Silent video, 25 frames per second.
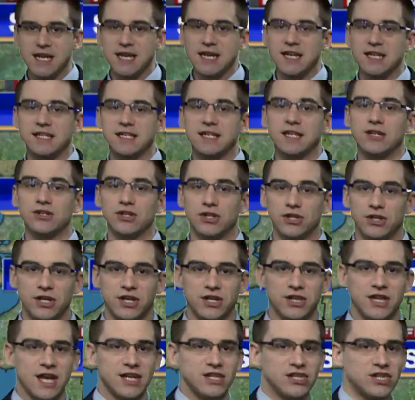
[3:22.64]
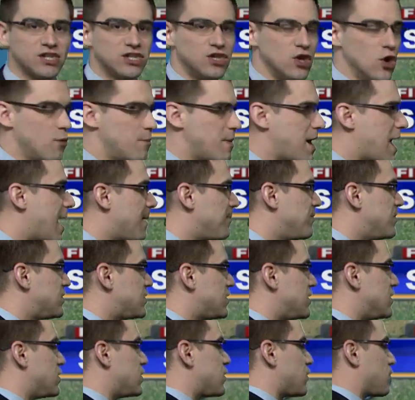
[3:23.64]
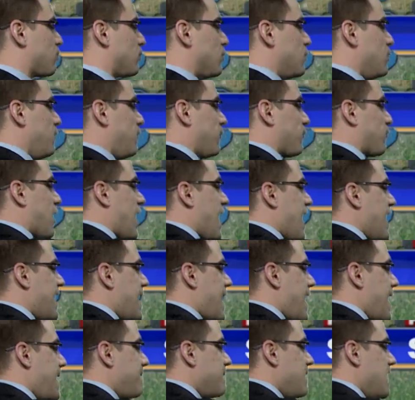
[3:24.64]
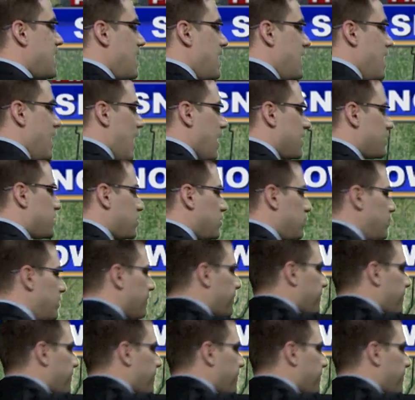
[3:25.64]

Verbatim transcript: east. Here's a look at that snow map. This is through Friday. A two to